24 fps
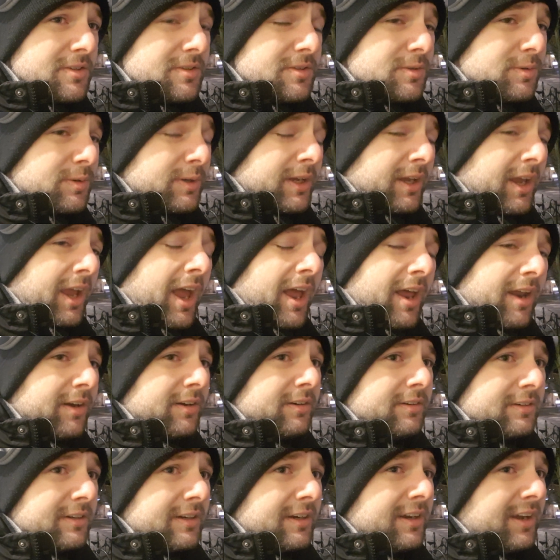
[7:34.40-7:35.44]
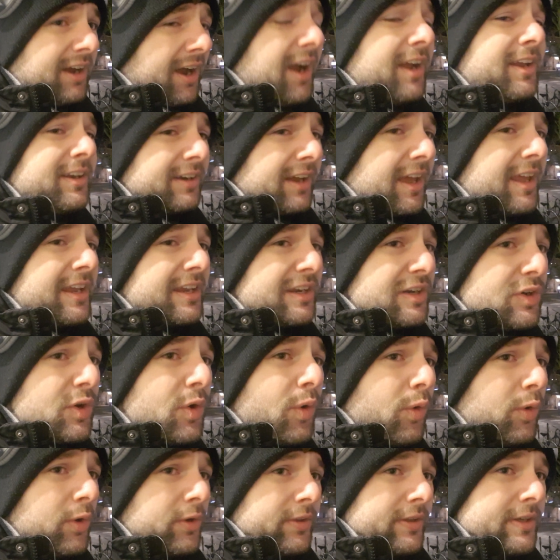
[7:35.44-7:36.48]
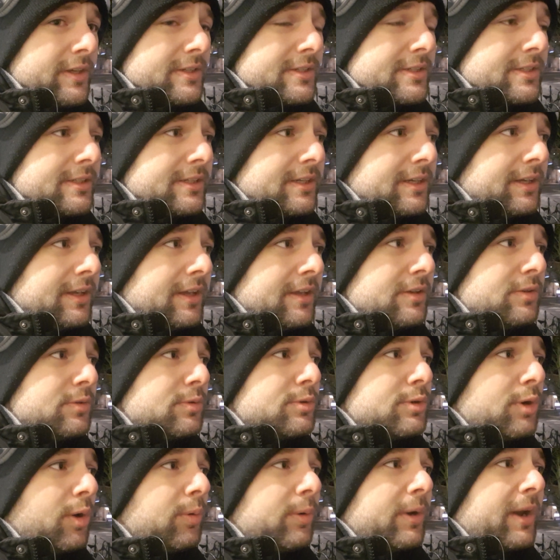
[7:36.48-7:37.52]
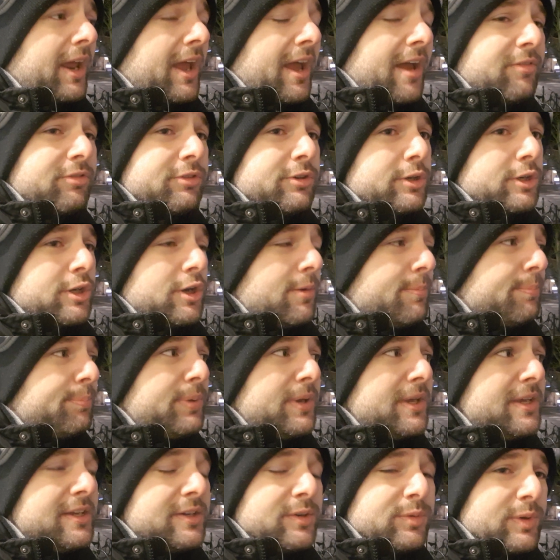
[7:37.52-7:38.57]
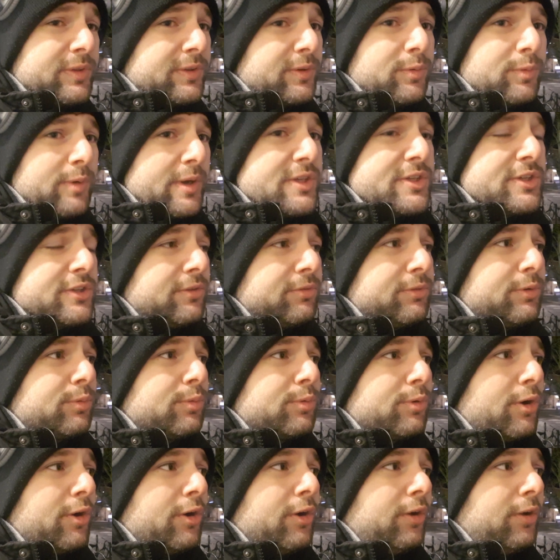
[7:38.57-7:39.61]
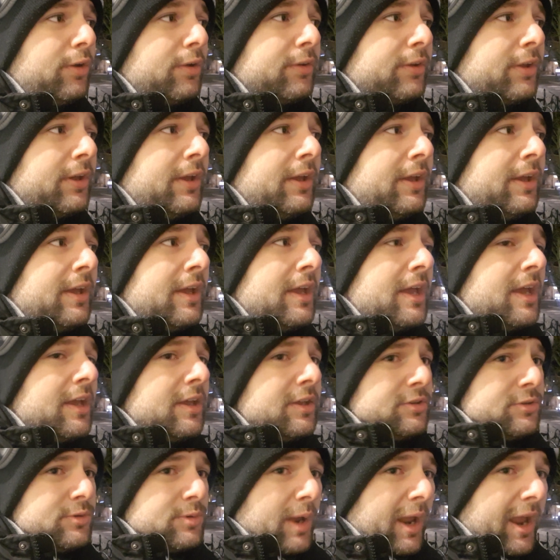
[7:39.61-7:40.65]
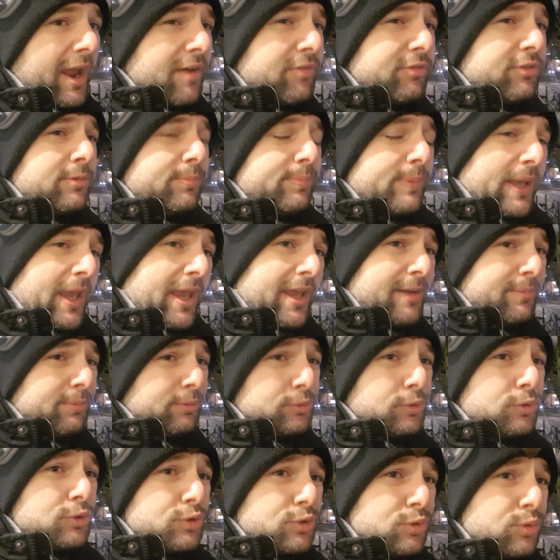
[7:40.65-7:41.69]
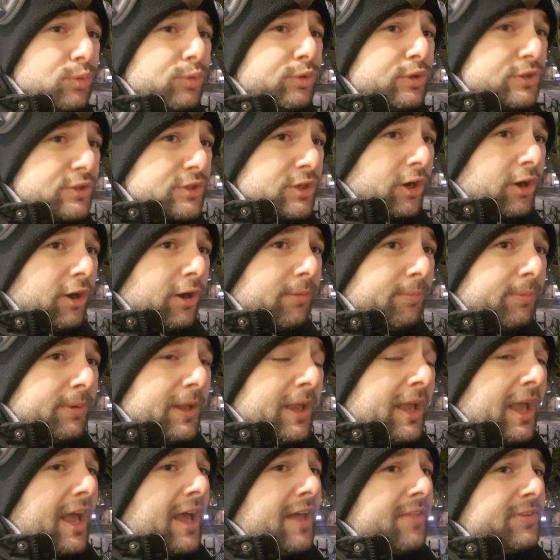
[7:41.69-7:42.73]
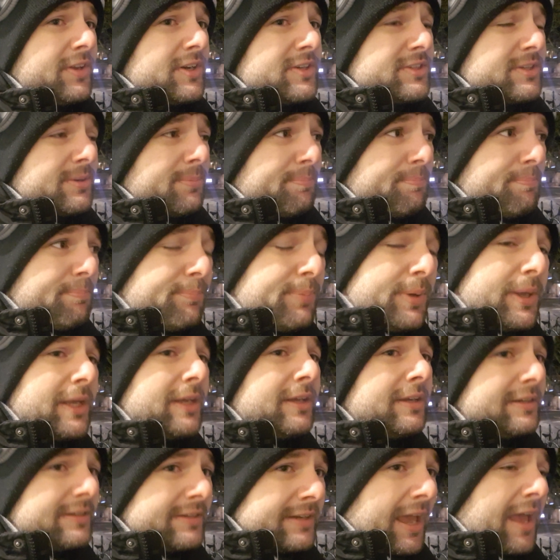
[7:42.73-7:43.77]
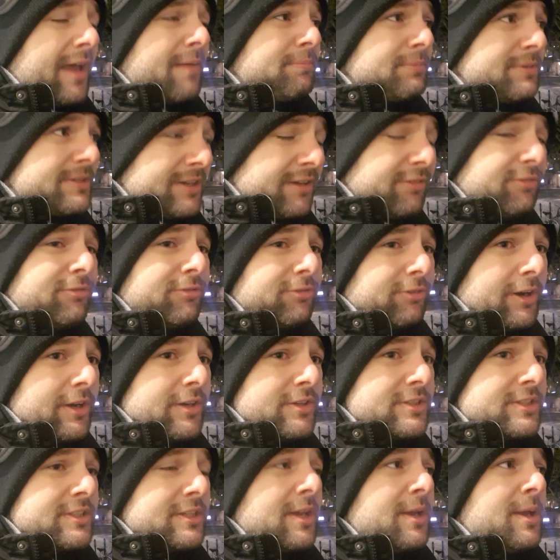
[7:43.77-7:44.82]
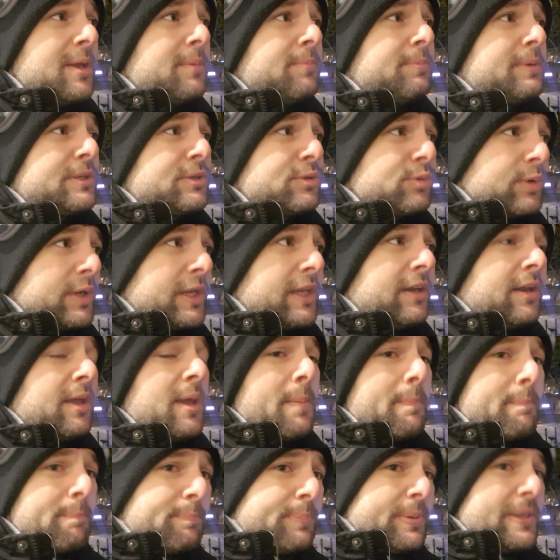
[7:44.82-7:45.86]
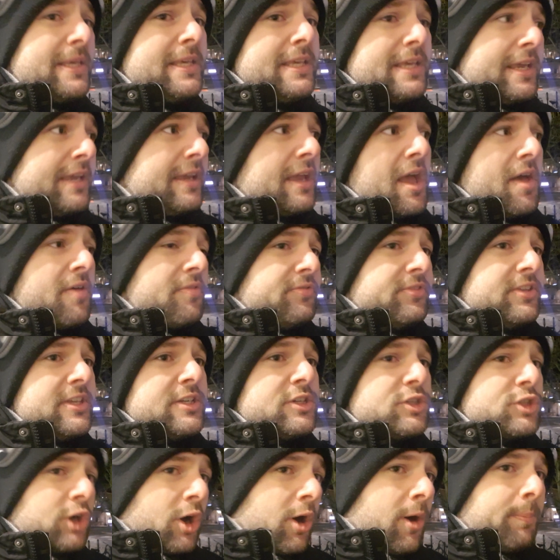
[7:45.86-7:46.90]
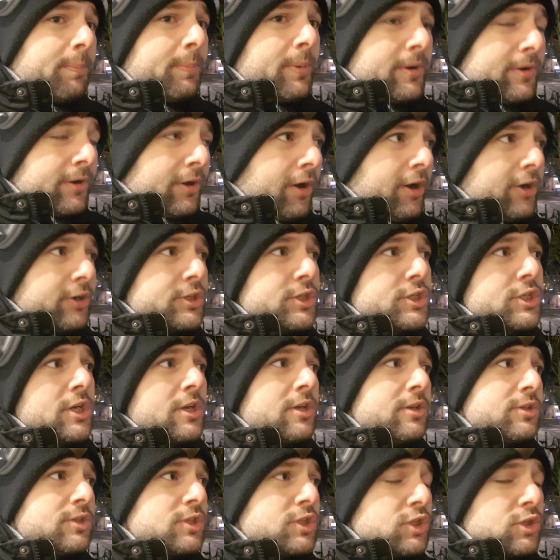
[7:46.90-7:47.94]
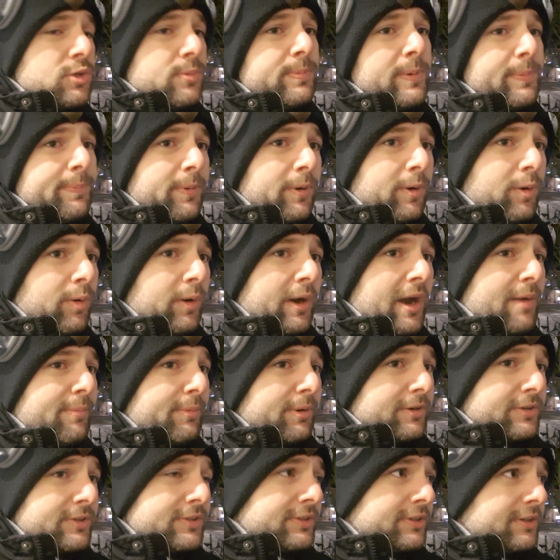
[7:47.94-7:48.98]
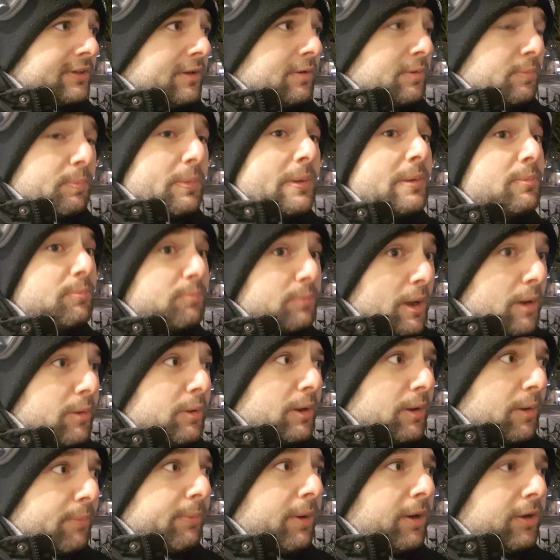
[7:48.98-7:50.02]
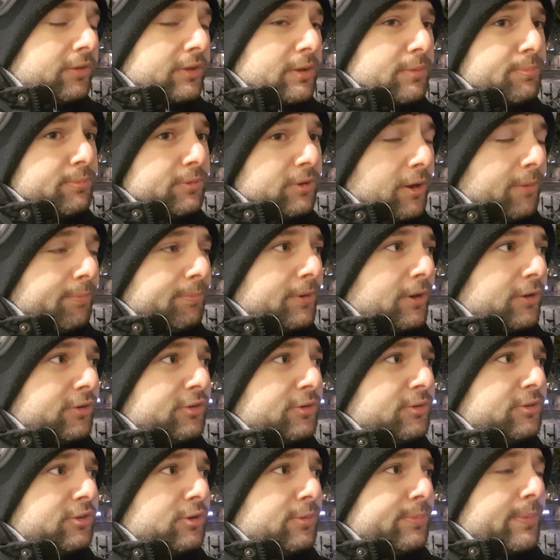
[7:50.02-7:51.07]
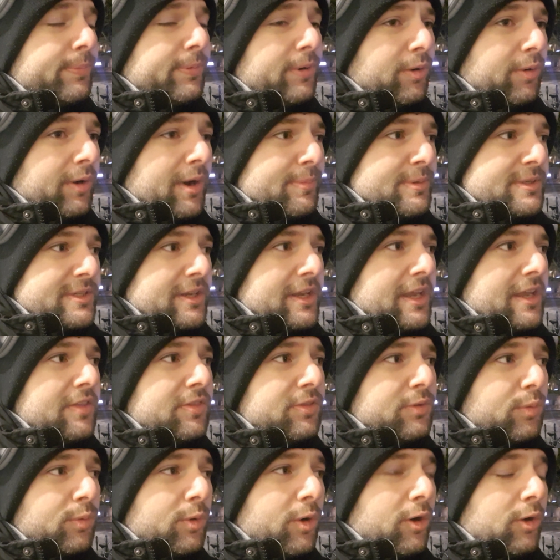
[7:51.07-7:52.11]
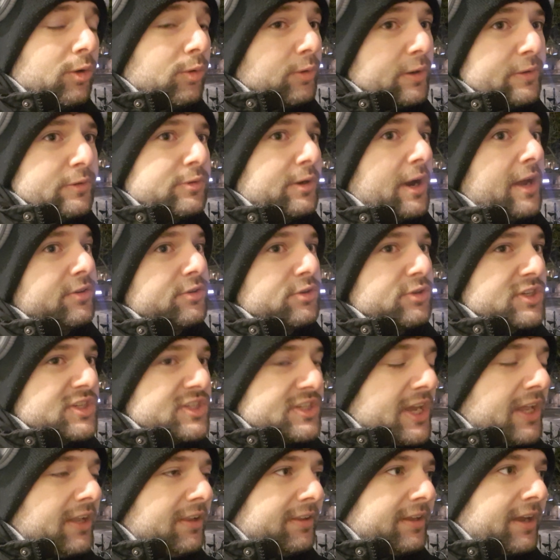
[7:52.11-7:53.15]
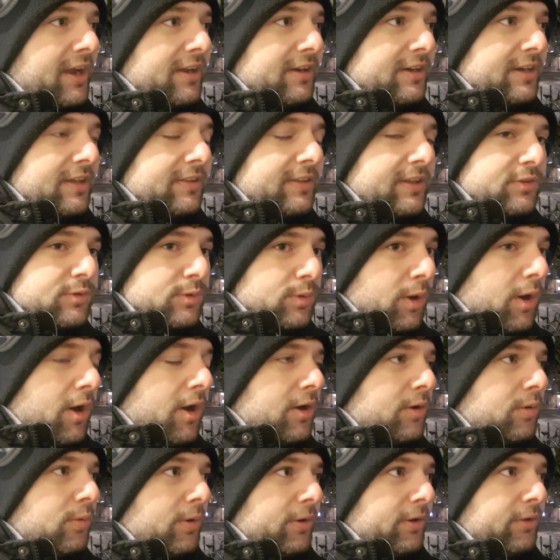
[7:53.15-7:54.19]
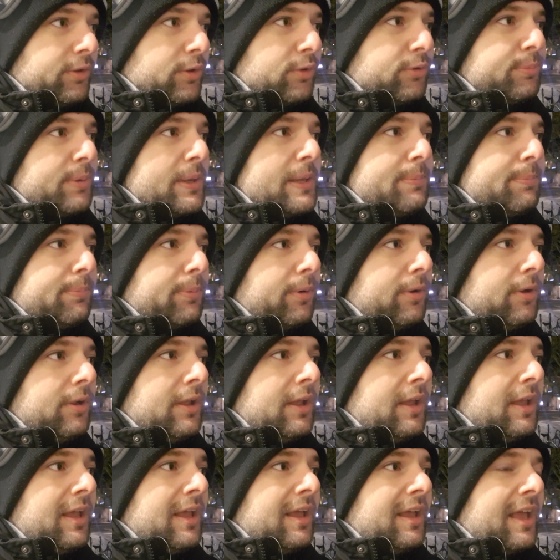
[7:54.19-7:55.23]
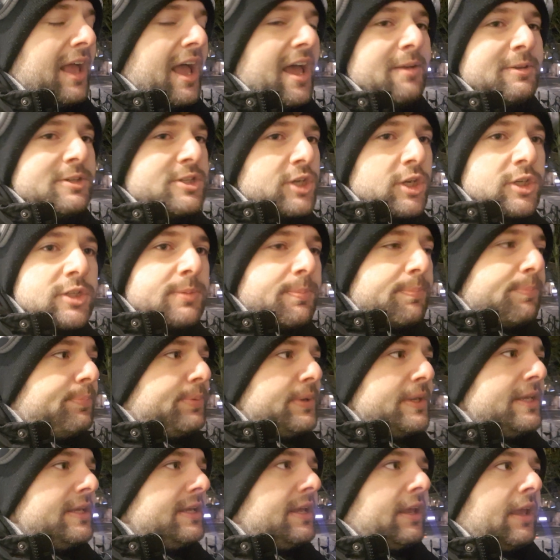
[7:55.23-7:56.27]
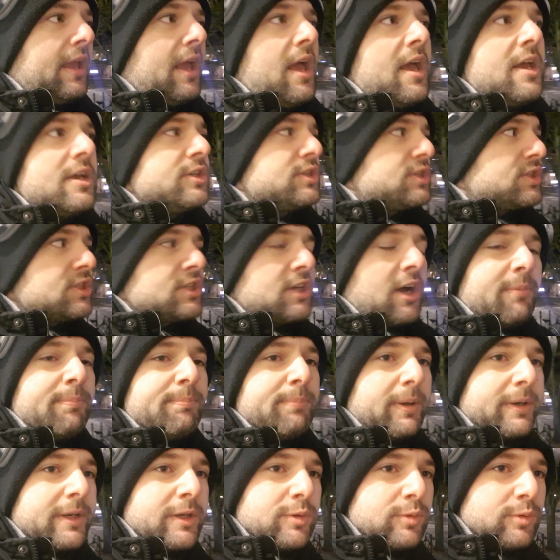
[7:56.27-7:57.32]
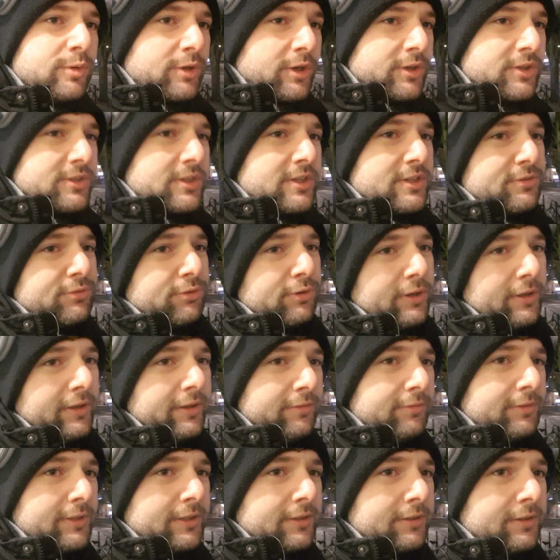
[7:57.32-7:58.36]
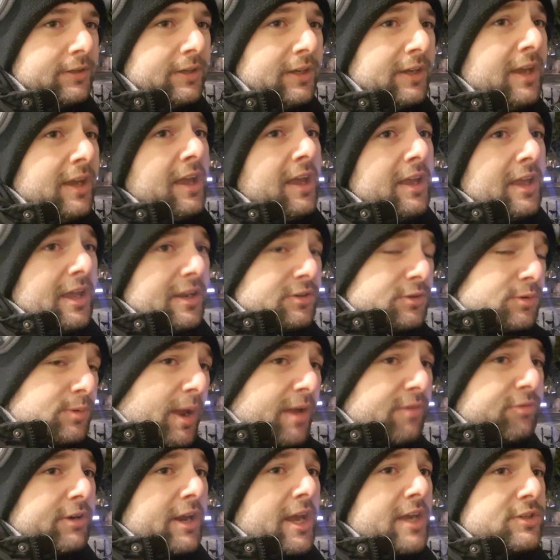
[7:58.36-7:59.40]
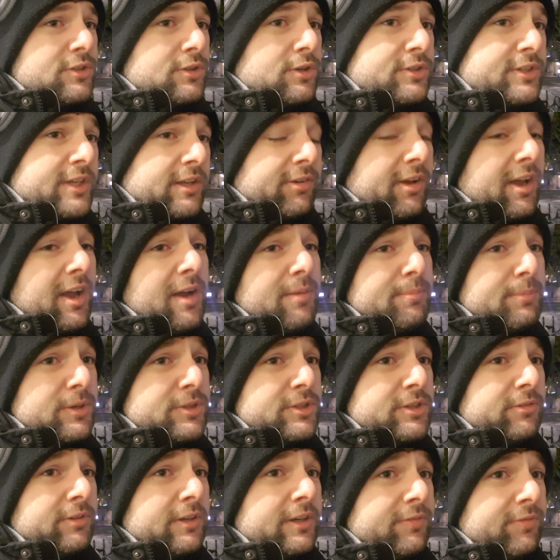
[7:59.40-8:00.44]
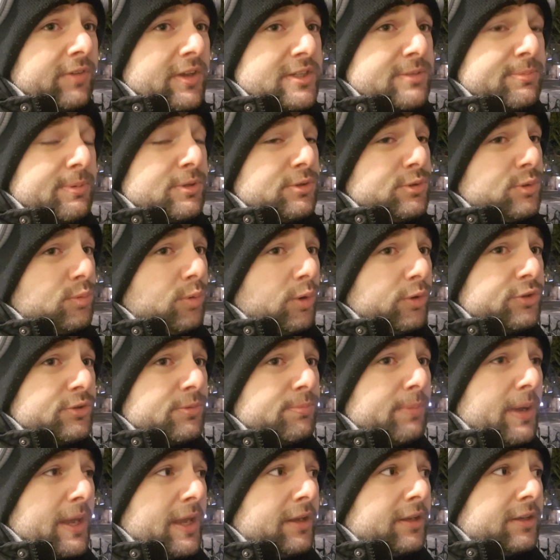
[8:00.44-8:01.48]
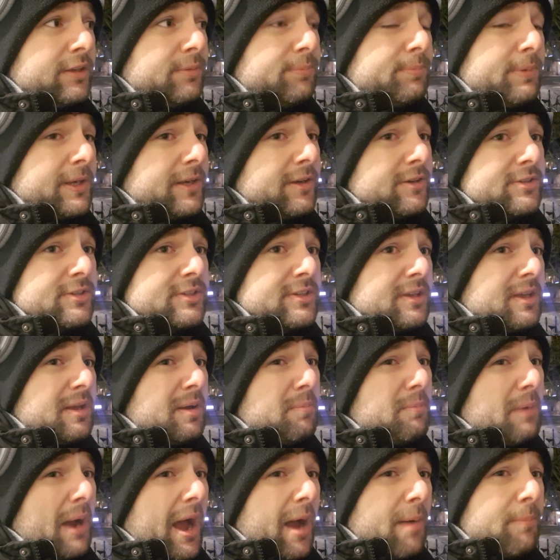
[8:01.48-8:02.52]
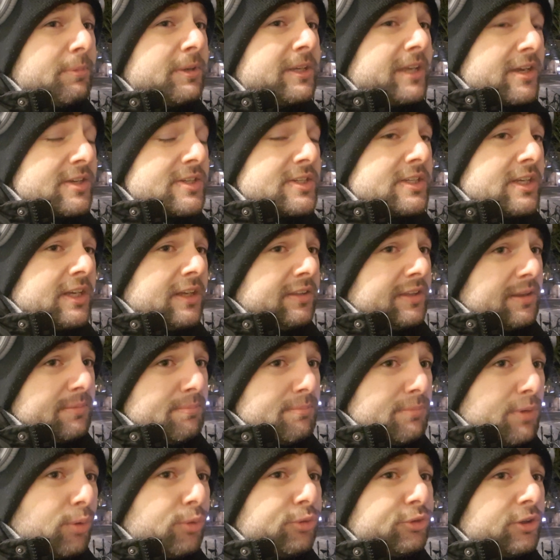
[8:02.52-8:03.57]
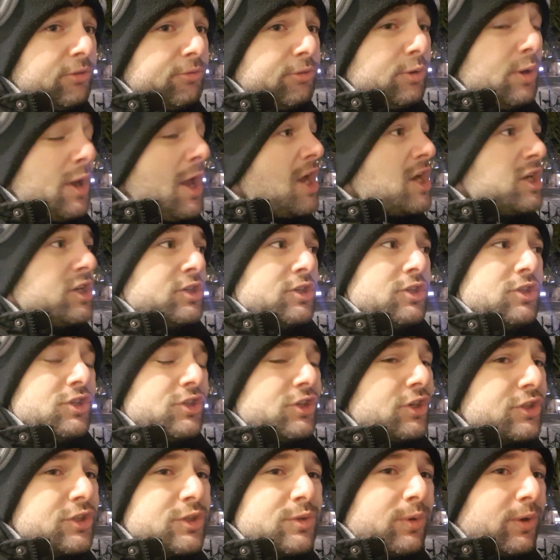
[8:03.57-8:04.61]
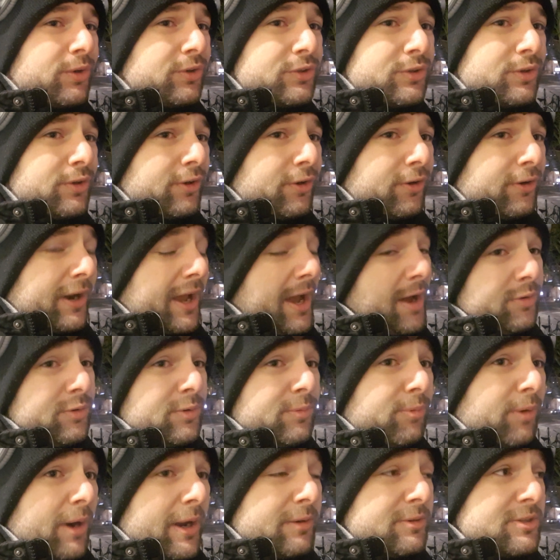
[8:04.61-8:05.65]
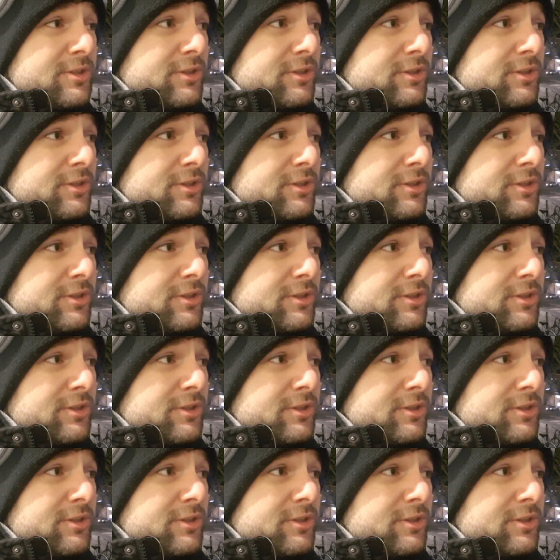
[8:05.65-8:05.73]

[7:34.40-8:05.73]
you can kind of ignore this. You don't have to compete with the rest of the world you have to be able to do the job. And there's a big damn difference between being the top notch super programmers, uh, be uh, among the top notch super programmers in the world, or trying to sell the idea that you are one of those people, and just being somebody who does this for a living. And you have to ask yourself how much of an investment you want to make because I'm guessing that most of you just want to learn how to write